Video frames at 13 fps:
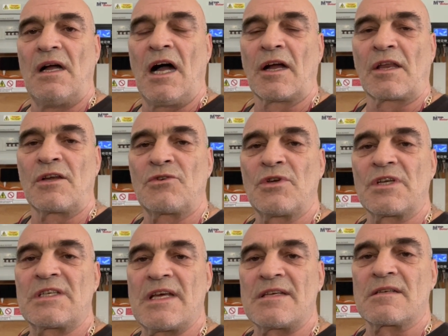I'm going to do a
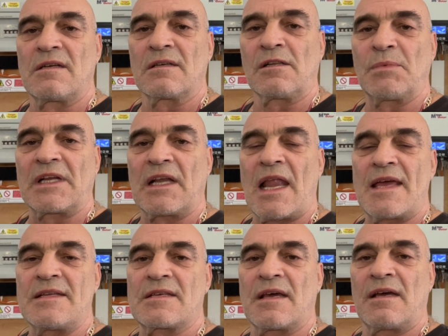test a little bit
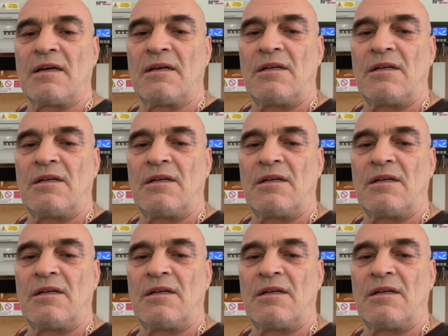later